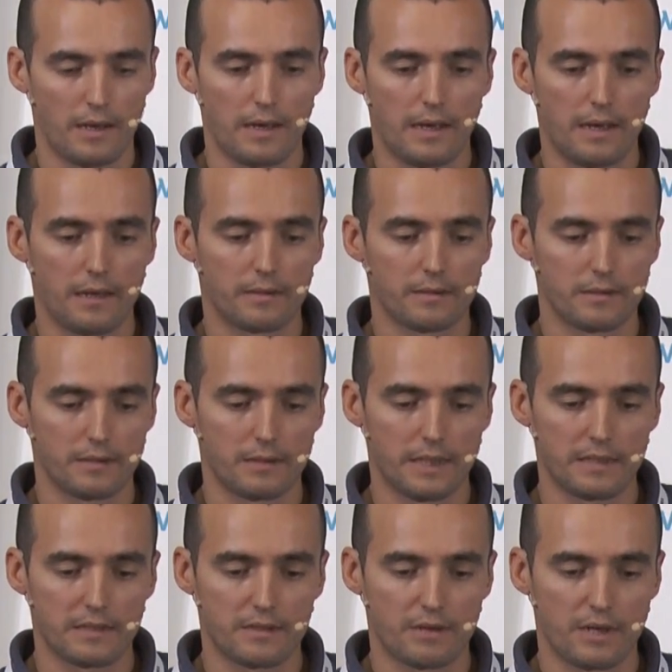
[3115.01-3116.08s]
And
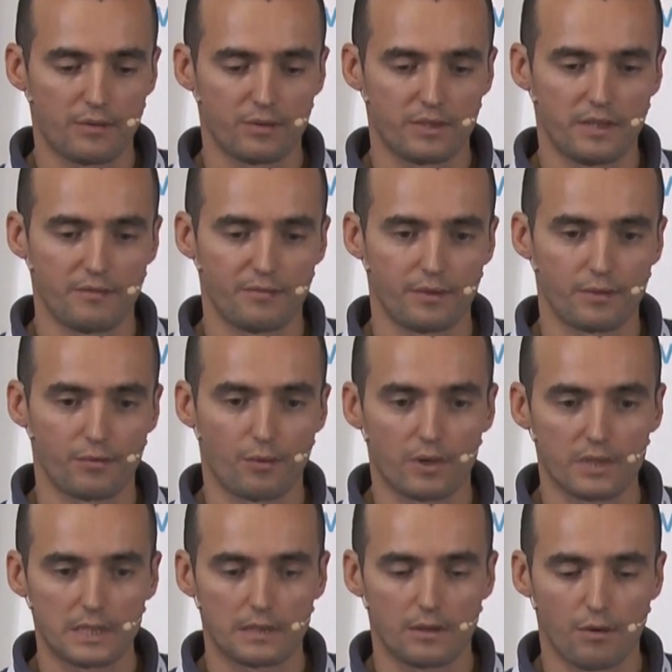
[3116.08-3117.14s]
let's try to see if it works.